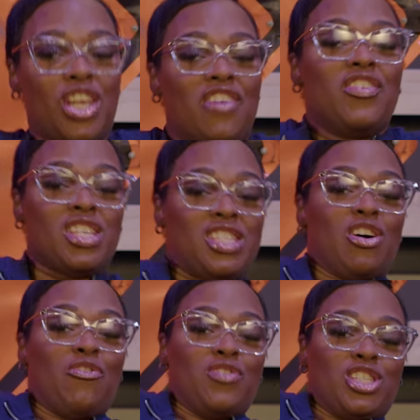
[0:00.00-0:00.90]
giving
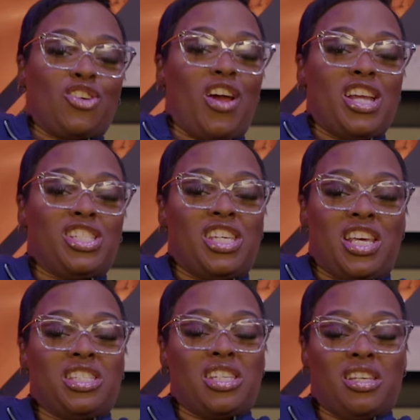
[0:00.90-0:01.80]
yourself a scratch
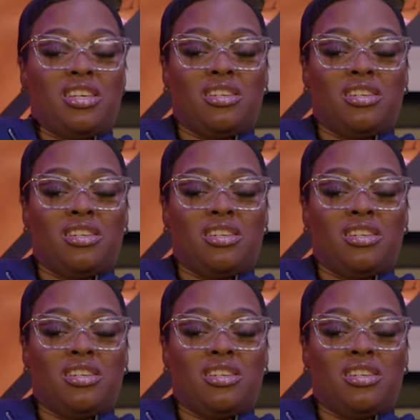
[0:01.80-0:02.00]
test.